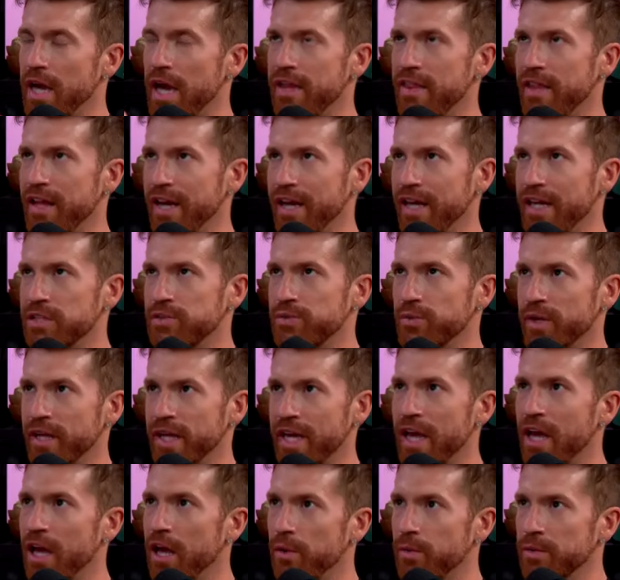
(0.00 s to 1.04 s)
And then I guess
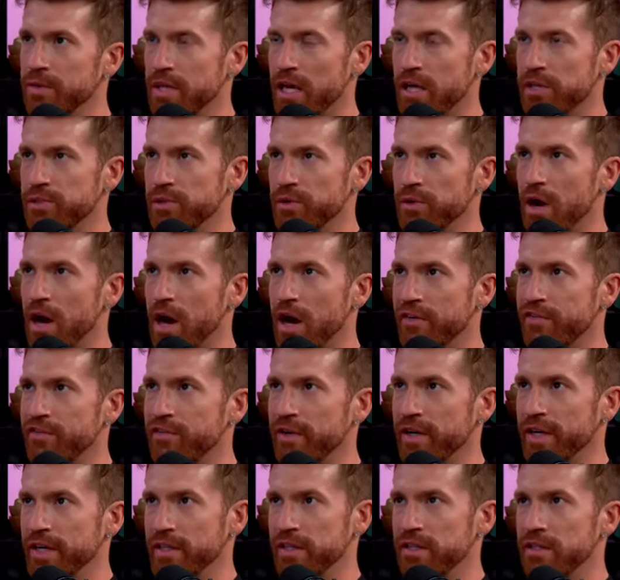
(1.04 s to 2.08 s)
Raquel was also
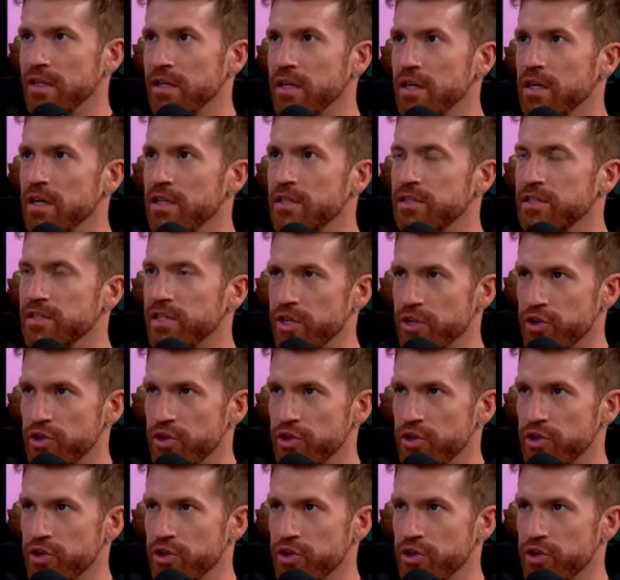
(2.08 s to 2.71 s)
offering to